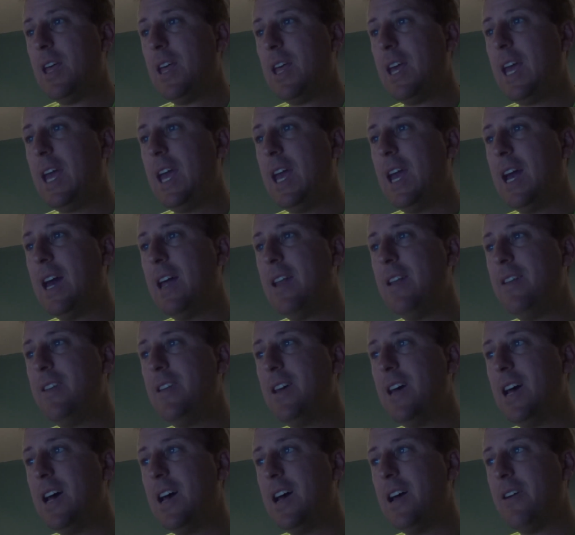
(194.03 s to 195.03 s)
And
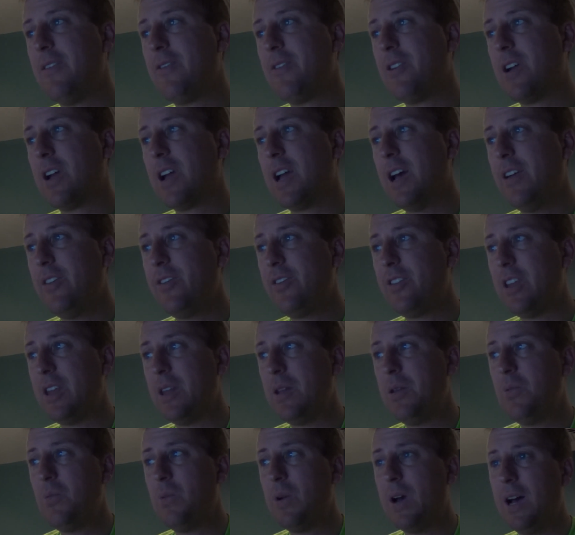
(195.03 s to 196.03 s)
uh, for
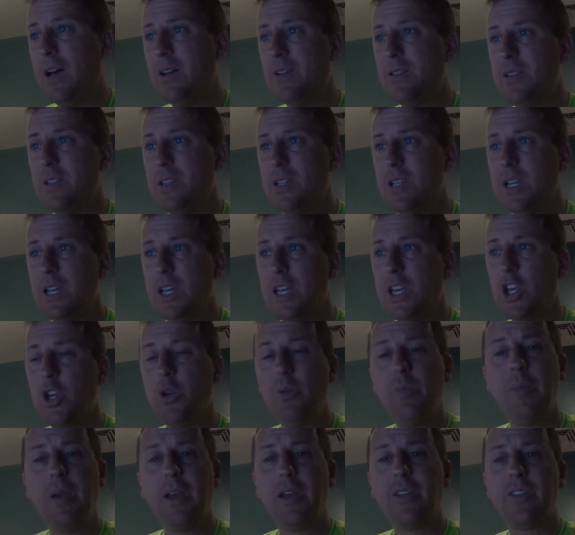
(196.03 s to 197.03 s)
Augustine, well,
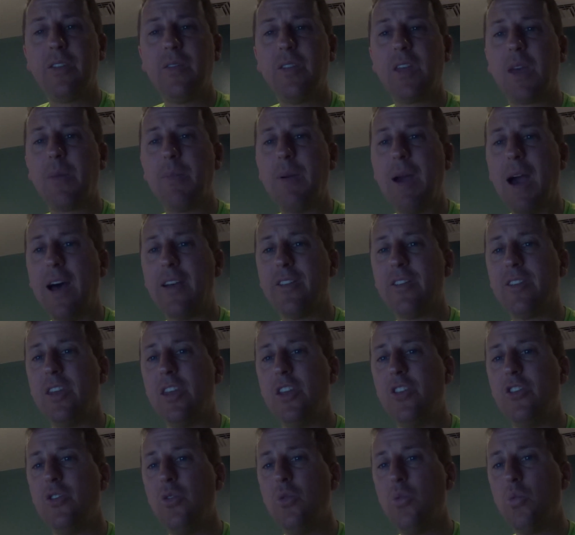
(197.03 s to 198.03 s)
Human beings have the
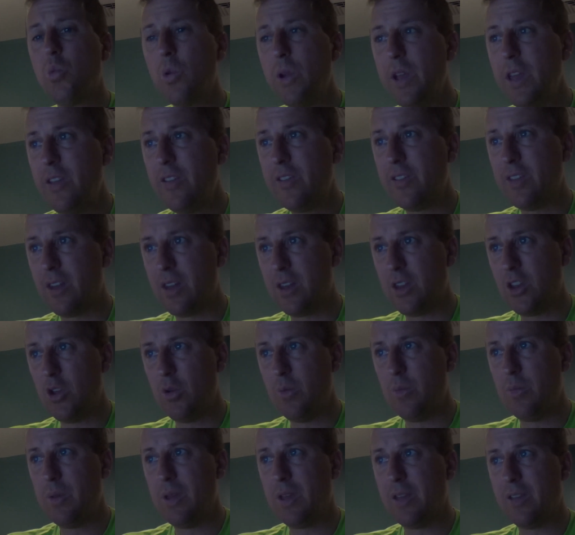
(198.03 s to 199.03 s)
capacity to reason.
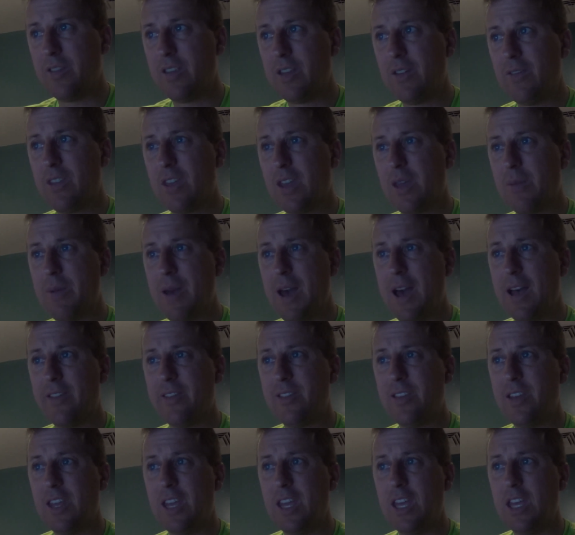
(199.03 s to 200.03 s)
Human beings have the
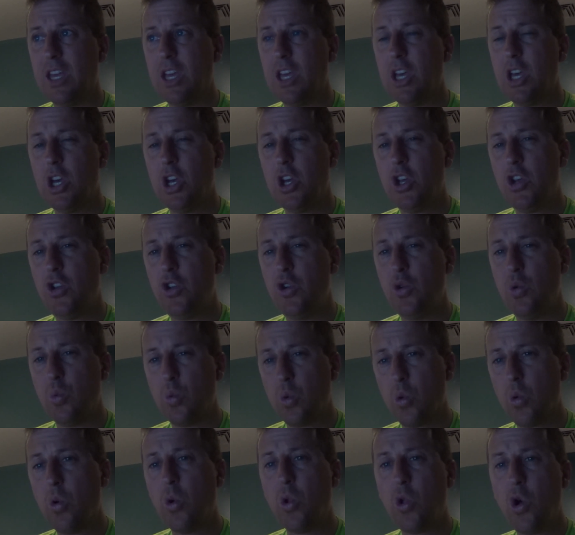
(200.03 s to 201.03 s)
capacity to
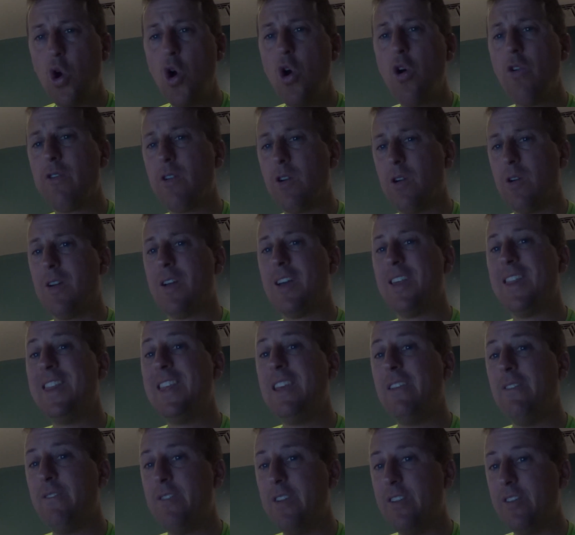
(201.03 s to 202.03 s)
rule over
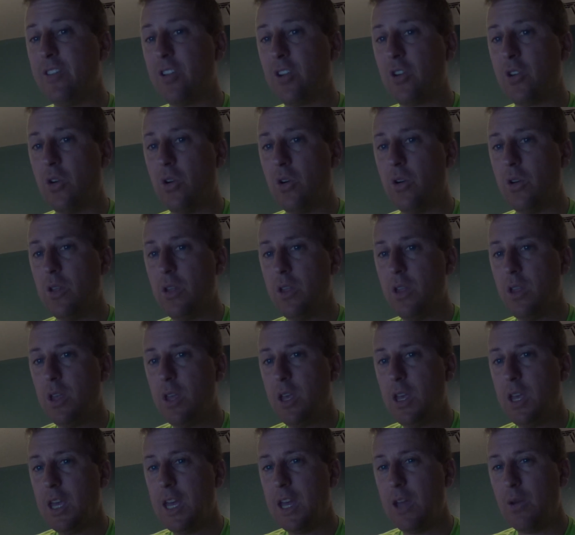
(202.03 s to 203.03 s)
the physical
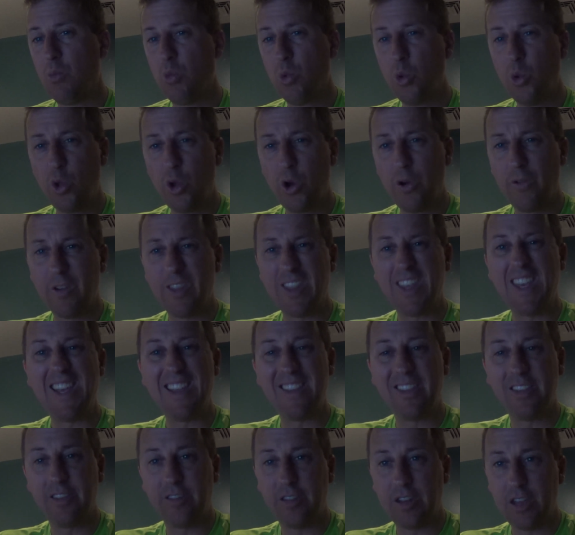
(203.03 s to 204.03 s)
and rule over the
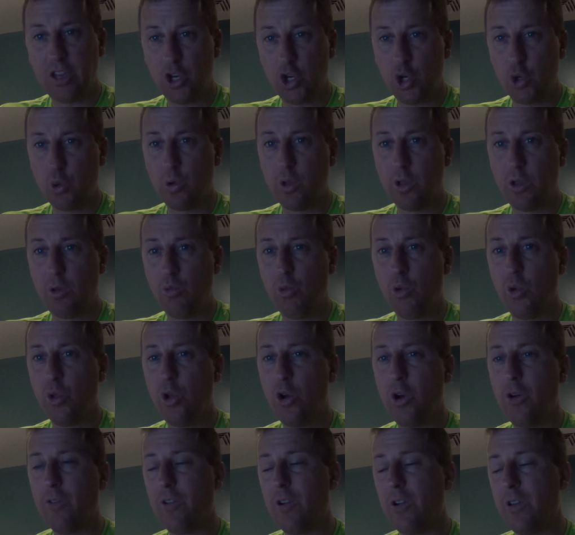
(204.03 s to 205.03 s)
instinctual and rule
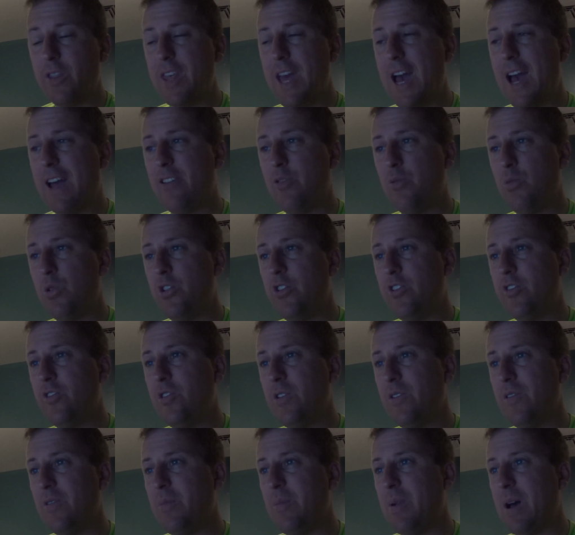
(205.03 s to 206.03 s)
over that which is
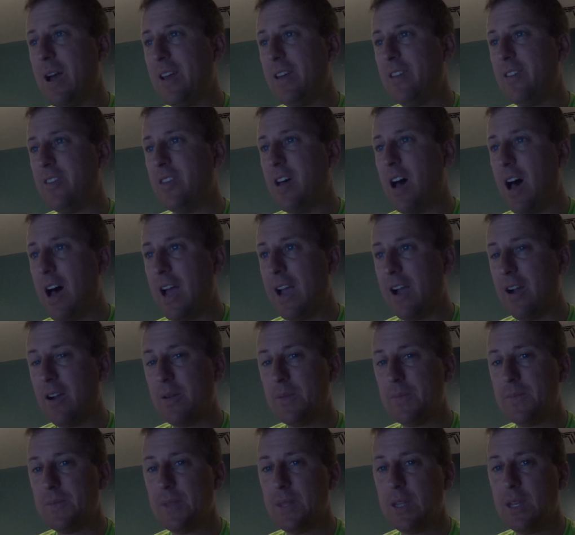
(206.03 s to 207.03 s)
driven by desire,
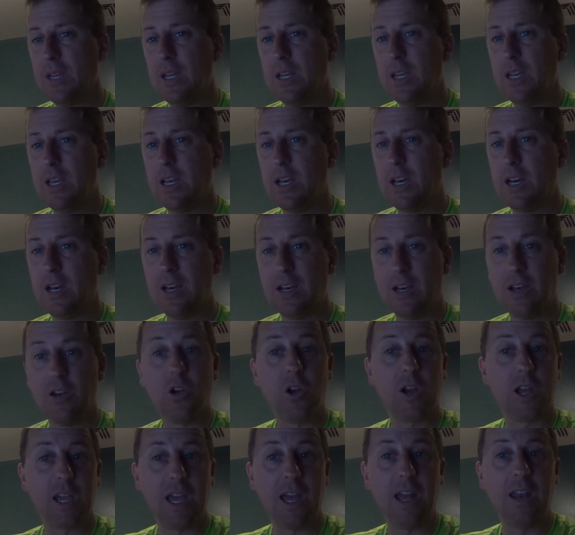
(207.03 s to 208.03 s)
uh,
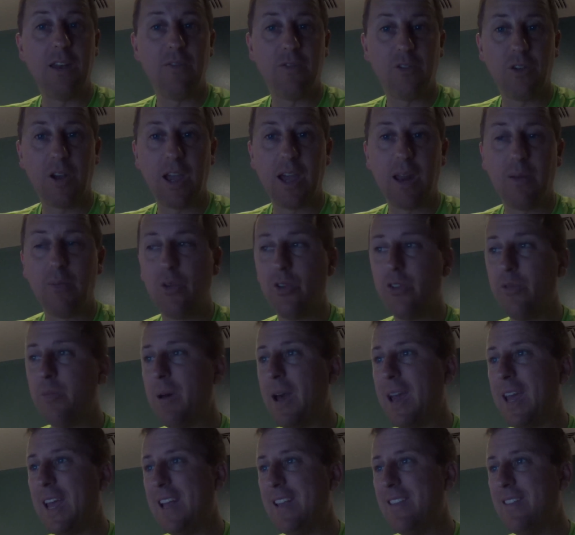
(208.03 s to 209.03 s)
or again, for animals,
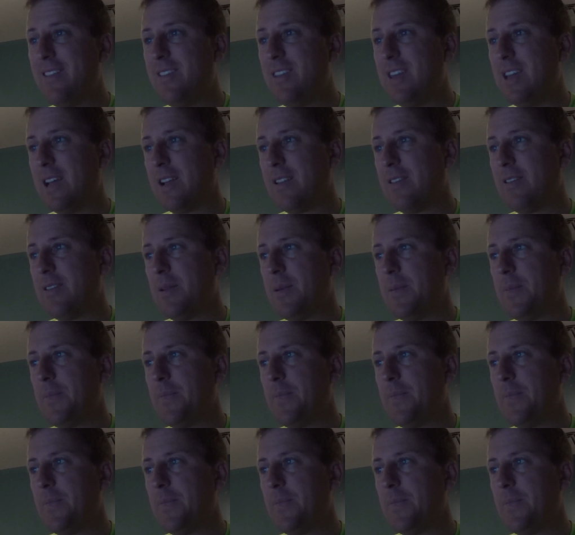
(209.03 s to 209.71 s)
by instinct.